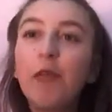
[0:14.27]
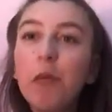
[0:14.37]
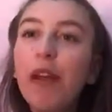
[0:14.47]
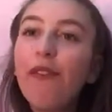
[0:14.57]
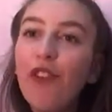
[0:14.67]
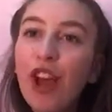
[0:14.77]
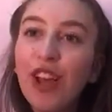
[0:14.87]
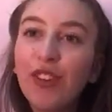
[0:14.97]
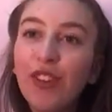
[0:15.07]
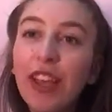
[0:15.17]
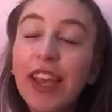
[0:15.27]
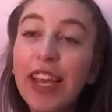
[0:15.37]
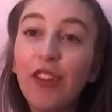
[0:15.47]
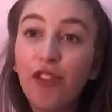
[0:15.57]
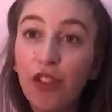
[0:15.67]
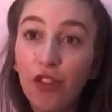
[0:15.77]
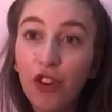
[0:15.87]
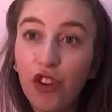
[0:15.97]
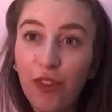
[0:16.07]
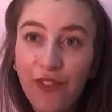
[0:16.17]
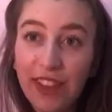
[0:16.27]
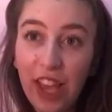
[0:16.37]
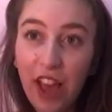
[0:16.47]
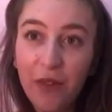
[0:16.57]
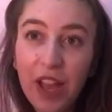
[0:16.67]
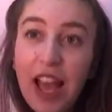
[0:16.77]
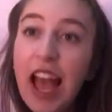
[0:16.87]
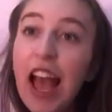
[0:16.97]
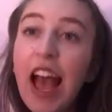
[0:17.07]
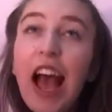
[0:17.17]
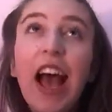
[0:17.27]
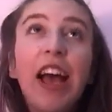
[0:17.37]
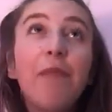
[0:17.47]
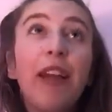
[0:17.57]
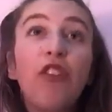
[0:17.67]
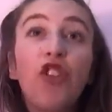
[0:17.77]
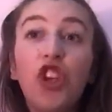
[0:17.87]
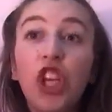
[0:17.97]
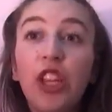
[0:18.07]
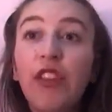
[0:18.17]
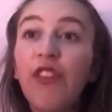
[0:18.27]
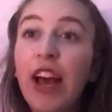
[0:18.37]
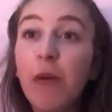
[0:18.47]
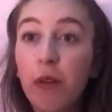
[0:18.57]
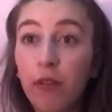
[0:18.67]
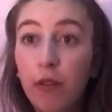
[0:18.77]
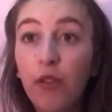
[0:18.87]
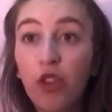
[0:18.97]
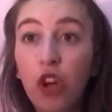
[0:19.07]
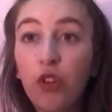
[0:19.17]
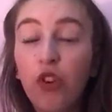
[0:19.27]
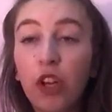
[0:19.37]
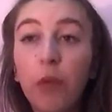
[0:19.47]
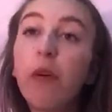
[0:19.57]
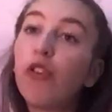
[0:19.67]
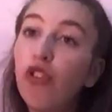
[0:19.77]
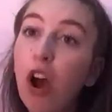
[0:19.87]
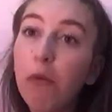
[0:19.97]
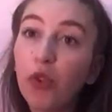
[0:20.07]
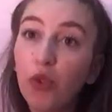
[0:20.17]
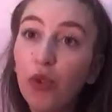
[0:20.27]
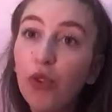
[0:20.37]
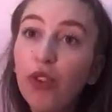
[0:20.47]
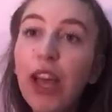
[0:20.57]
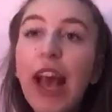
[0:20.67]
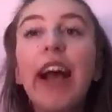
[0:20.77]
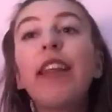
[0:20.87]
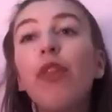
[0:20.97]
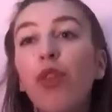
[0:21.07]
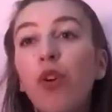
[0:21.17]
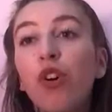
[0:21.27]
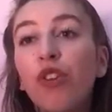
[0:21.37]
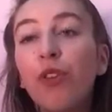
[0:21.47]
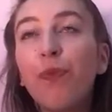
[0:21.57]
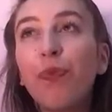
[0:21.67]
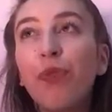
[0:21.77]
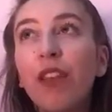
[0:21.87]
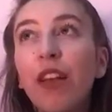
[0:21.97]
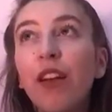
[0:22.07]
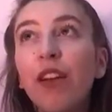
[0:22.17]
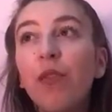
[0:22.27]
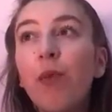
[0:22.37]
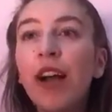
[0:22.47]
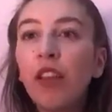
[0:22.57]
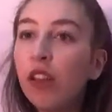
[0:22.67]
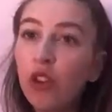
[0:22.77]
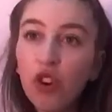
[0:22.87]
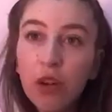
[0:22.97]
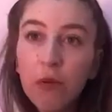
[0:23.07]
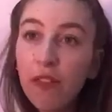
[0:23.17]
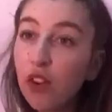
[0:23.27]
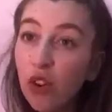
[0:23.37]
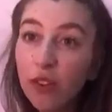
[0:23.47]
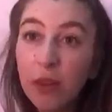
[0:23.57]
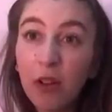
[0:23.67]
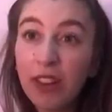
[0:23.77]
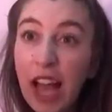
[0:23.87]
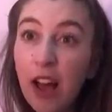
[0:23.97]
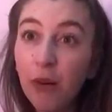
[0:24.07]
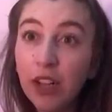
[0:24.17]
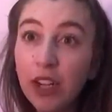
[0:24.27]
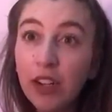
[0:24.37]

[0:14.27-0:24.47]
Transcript: in my first introduction video, I mentioned that I'm going to start talking about drama schools, and I thought, why didn't I talk about the course I'm on now?